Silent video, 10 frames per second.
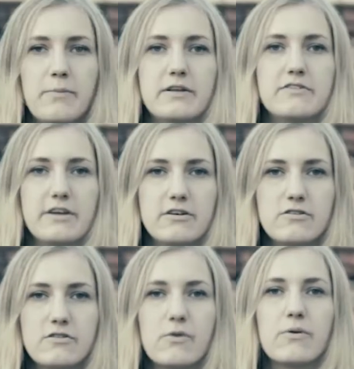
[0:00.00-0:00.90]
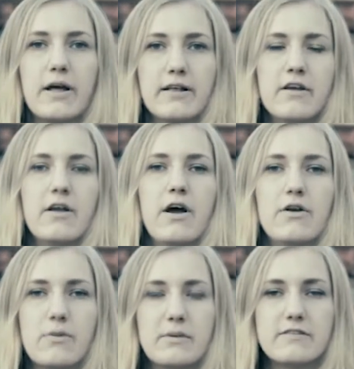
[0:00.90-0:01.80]
by Tatars who led
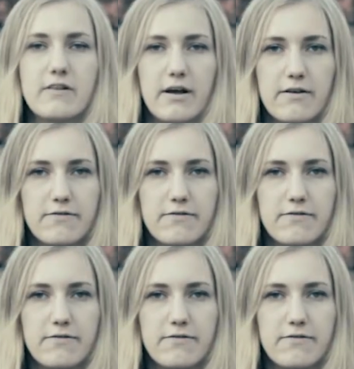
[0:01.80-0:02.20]
a nomad's life.